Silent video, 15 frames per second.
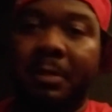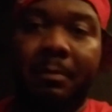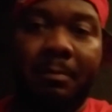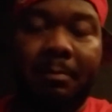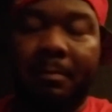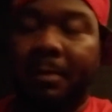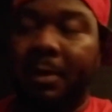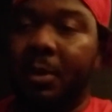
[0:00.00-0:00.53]

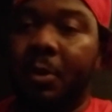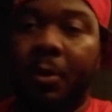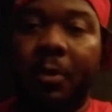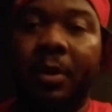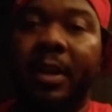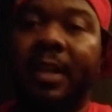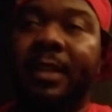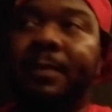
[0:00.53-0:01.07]

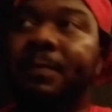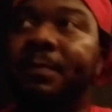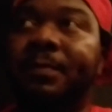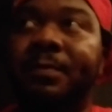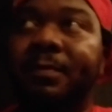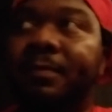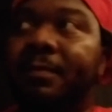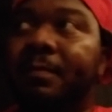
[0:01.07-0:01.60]
McCoy.
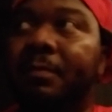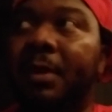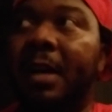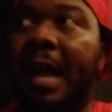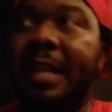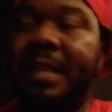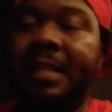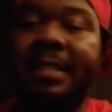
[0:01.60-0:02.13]
But
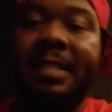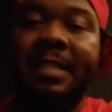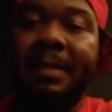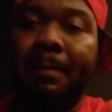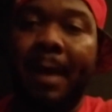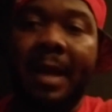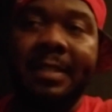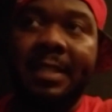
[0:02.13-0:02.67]
I did see
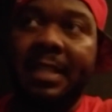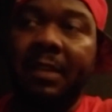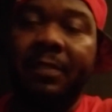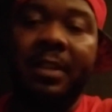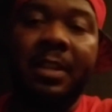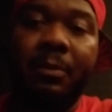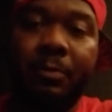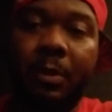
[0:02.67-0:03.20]
some
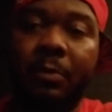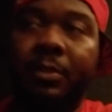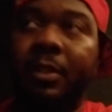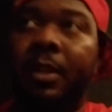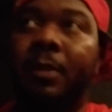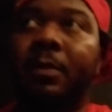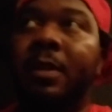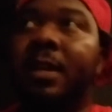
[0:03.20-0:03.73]
positivity in
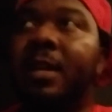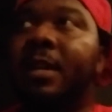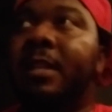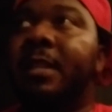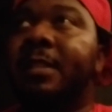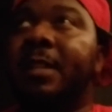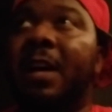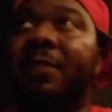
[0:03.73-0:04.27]
Rojo.
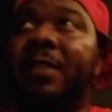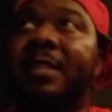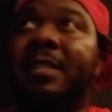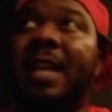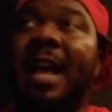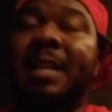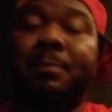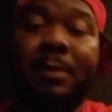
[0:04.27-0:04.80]
His offense
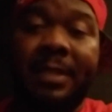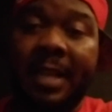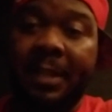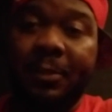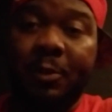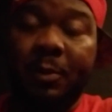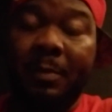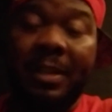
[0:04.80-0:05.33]
has
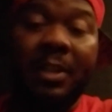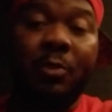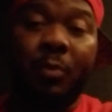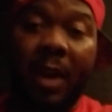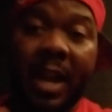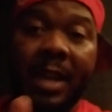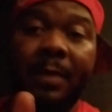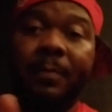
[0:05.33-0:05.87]
potential to be
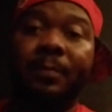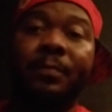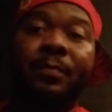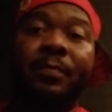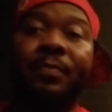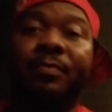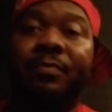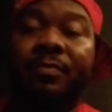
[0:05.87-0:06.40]
great.
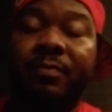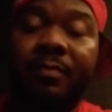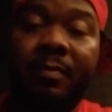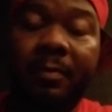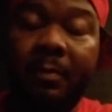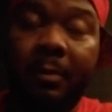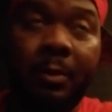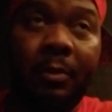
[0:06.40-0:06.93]

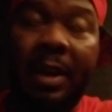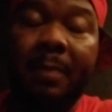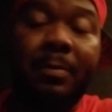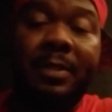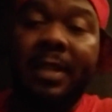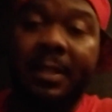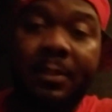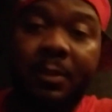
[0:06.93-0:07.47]
Great
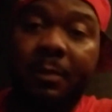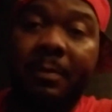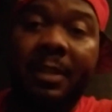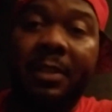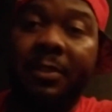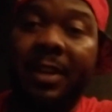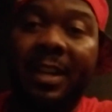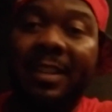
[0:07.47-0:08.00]
potential to be
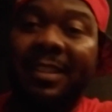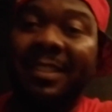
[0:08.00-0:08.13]
great.